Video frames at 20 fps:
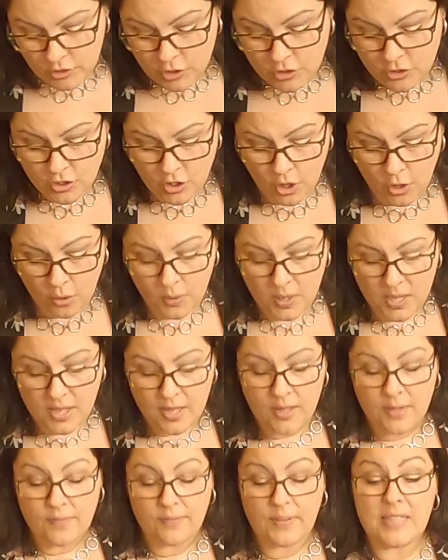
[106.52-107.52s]
So
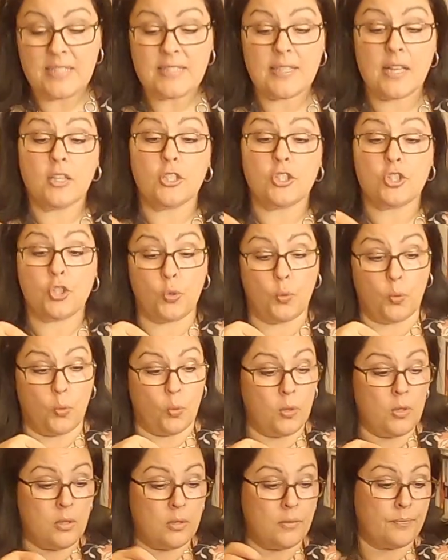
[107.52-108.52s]
they sell a
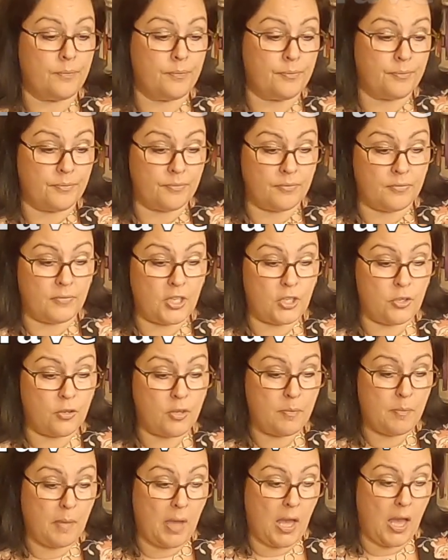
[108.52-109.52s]
tool that you
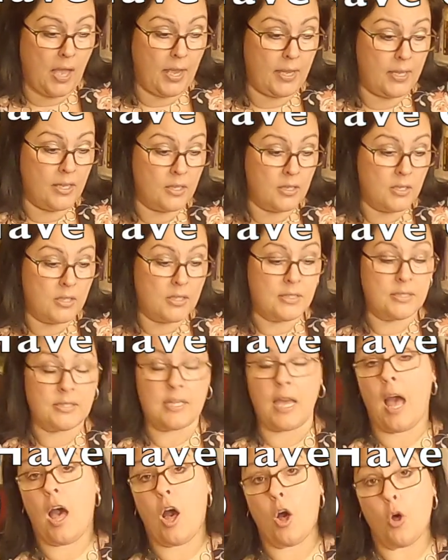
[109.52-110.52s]
can buy
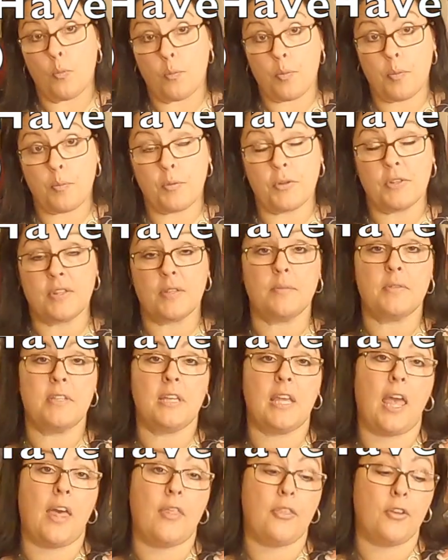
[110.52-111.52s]
to help put them
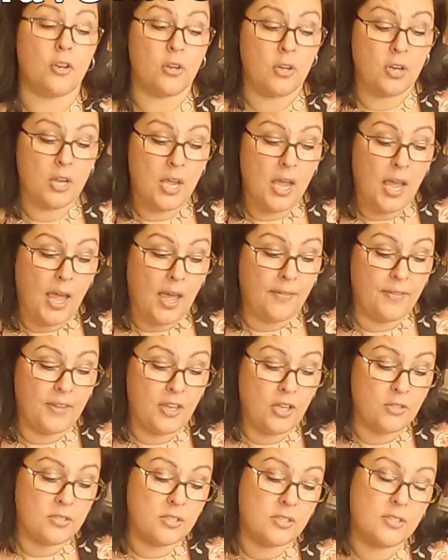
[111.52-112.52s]
together. And
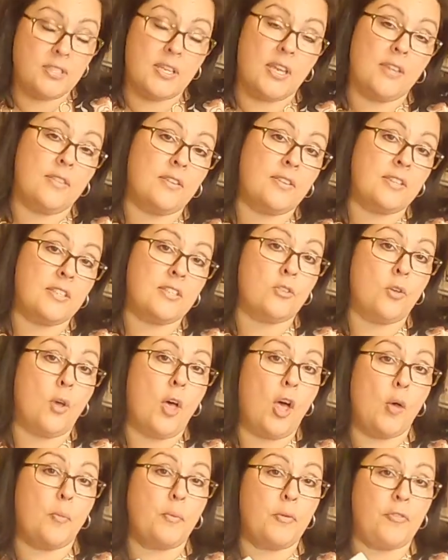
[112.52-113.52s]
they also say that this will
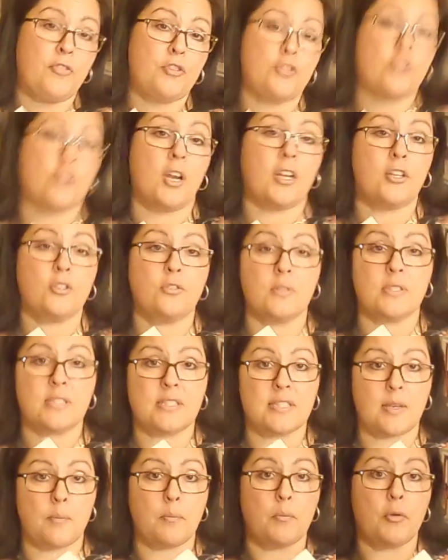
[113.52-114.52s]
help if you're trying to
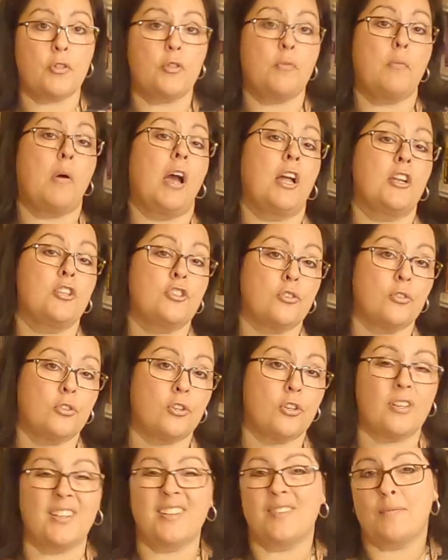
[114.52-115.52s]
assemble the
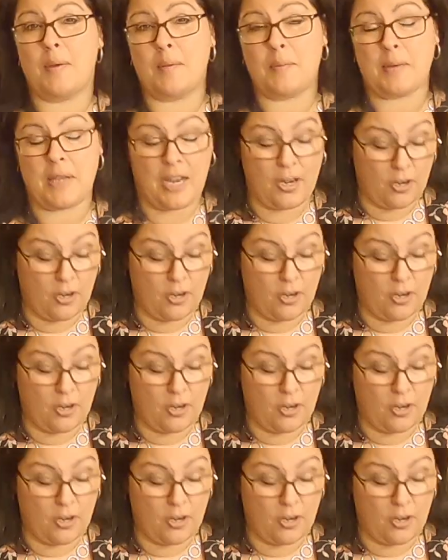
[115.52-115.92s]
modular in maybe